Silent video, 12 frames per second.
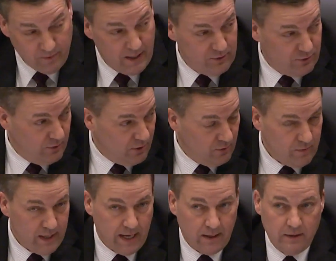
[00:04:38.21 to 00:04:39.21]
As you know,
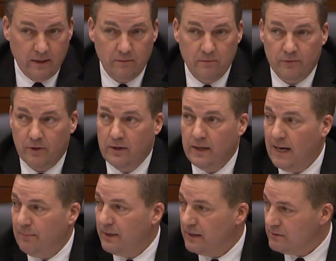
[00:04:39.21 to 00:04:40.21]
we had a very
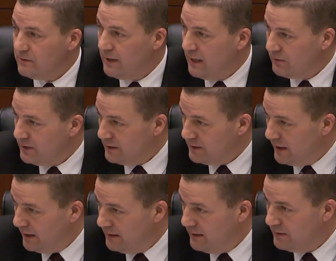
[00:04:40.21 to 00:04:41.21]
comprehensive housing
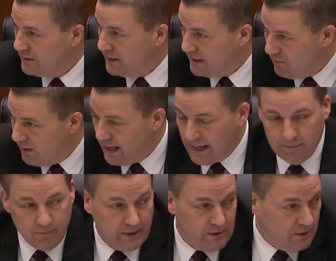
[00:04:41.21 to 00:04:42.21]
study done citywide,
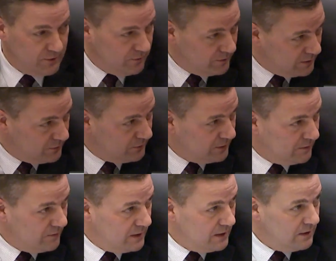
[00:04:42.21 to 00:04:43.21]
but it also
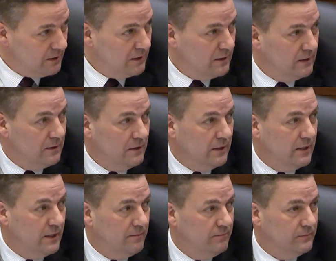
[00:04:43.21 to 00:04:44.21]
included the
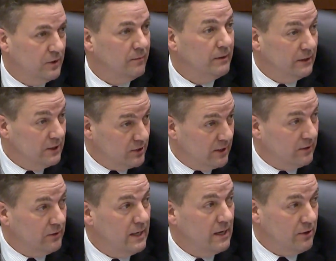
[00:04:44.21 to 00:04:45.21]
community
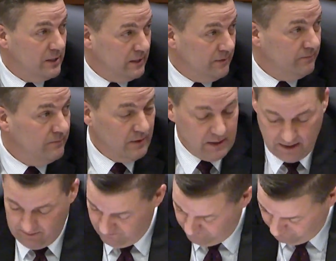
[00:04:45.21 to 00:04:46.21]
center area
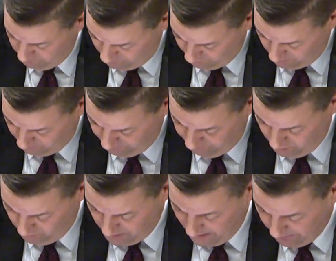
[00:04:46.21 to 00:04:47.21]
for a few
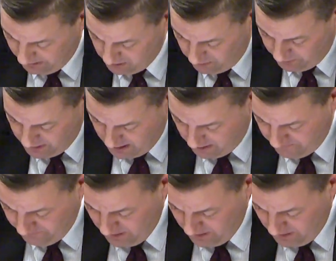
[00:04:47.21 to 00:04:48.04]
properties over there.